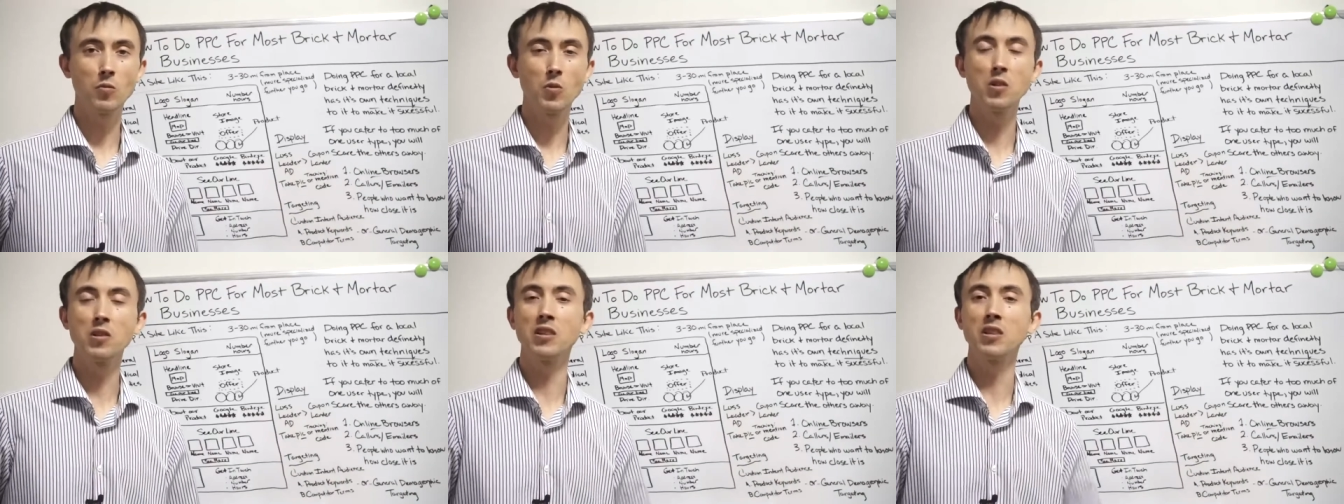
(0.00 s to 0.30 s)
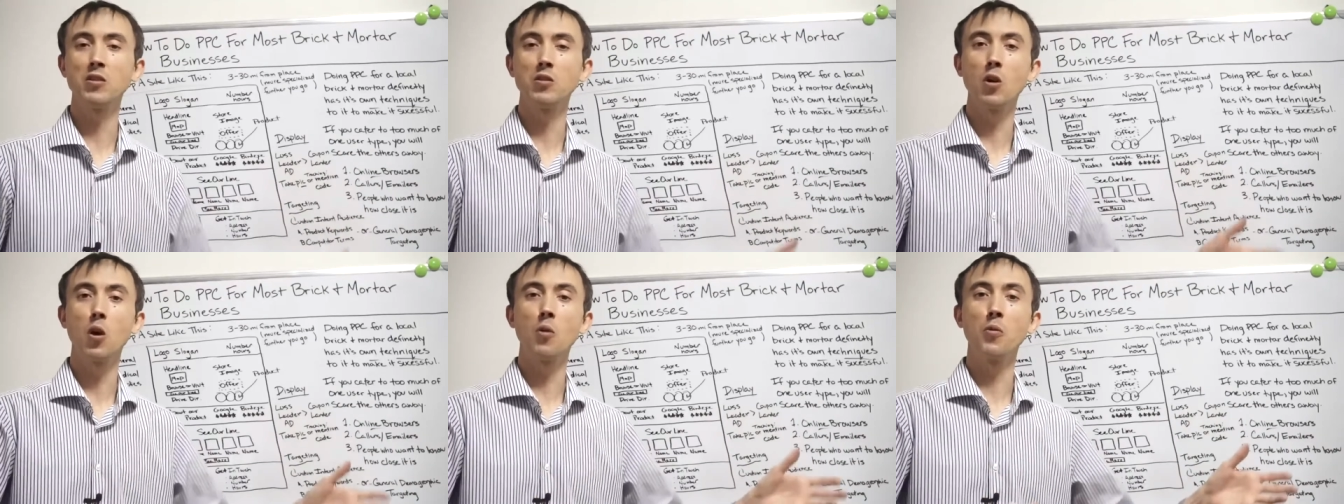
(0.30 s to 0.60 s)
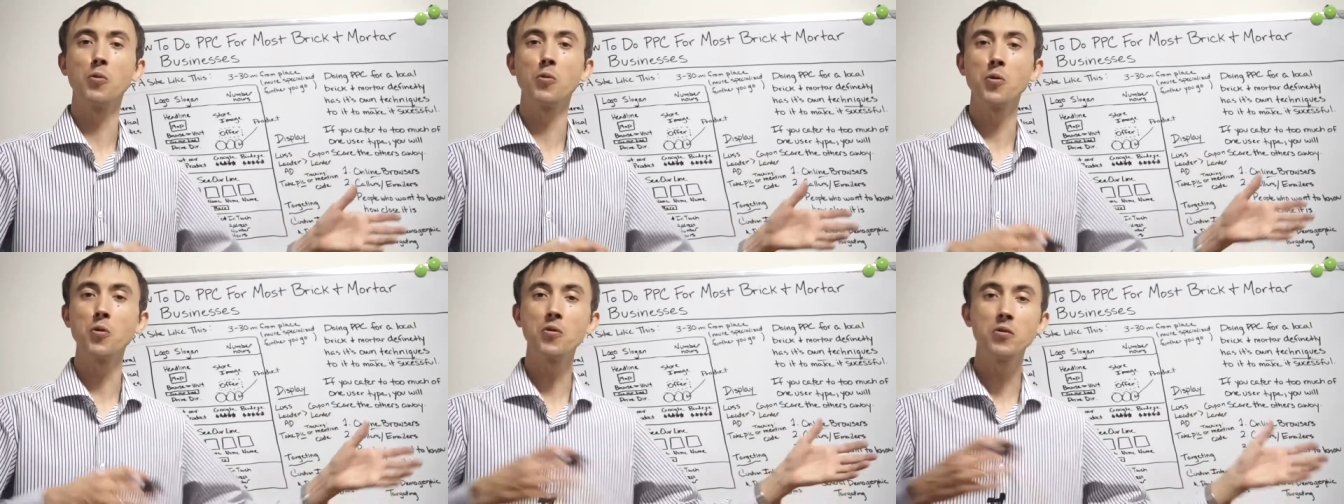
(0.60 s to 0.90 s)
really
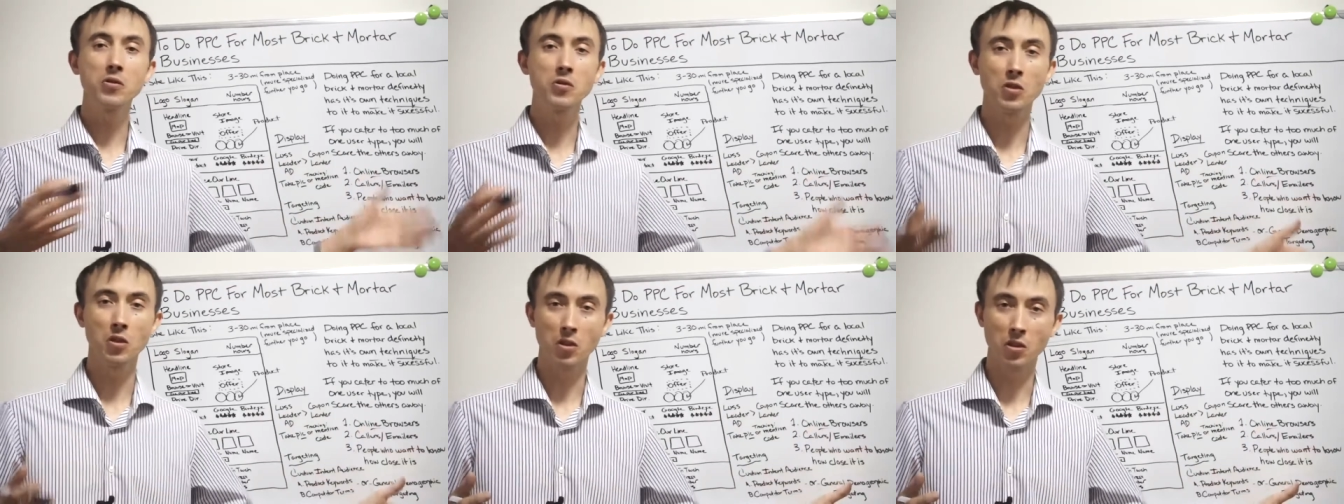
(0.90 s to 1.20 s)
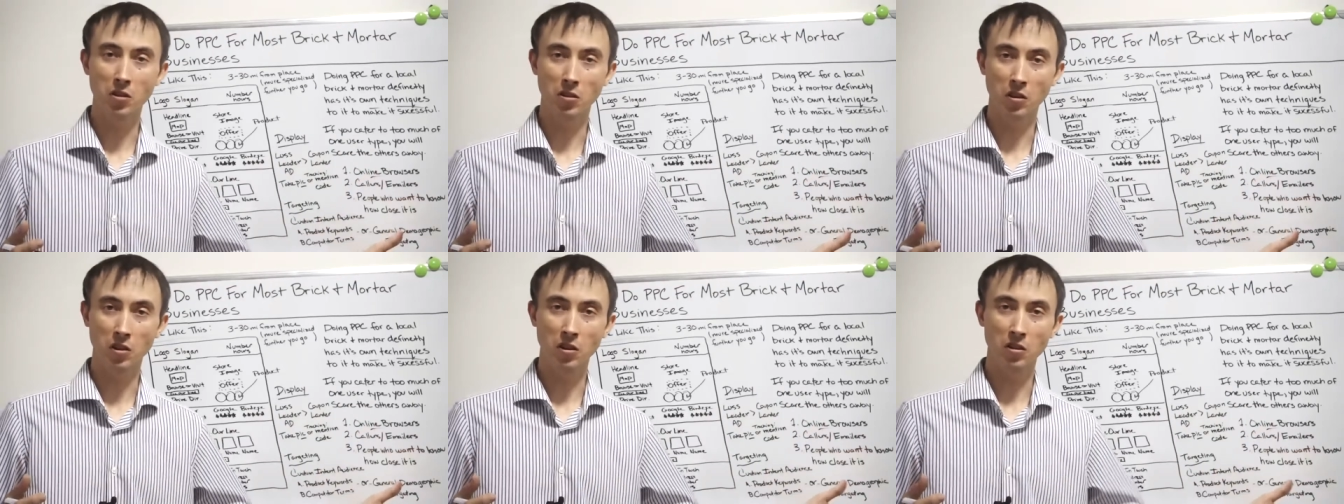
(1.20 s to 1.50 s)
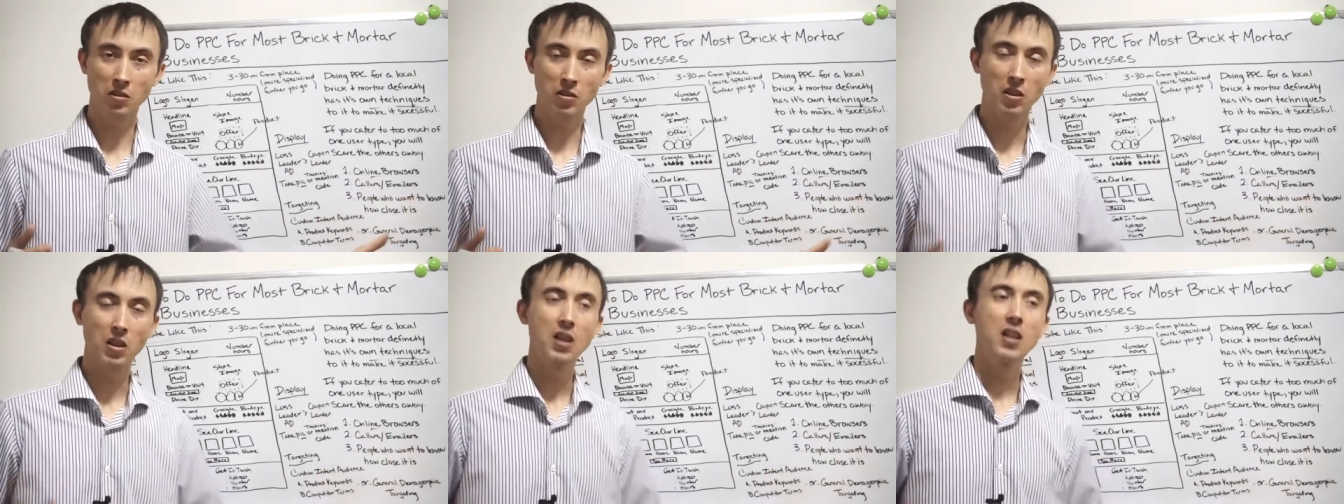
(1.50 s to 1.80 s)
go through the
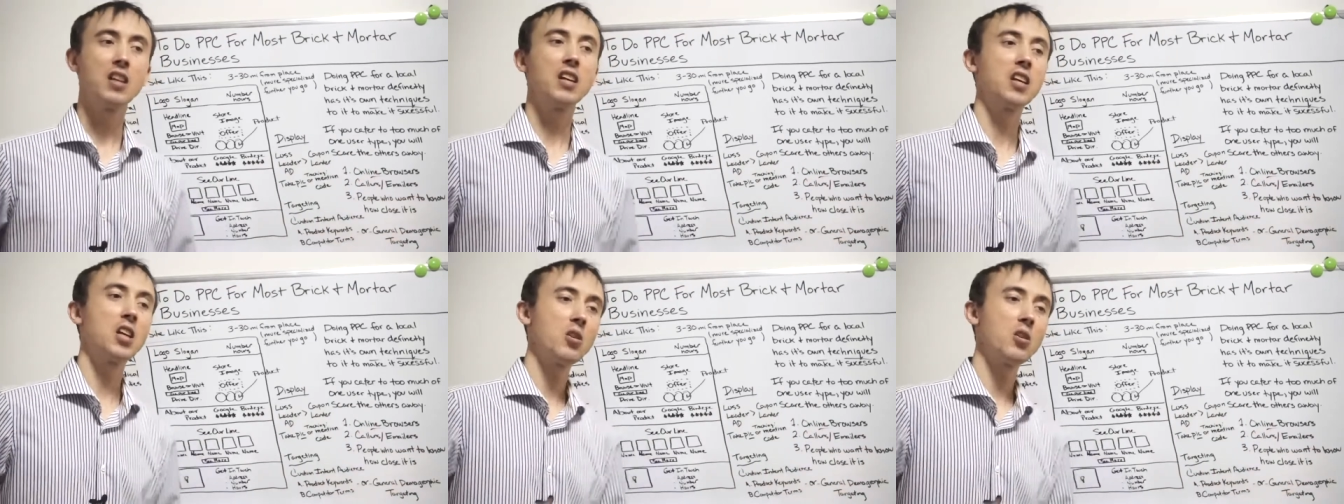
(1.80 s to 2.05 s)
circulars.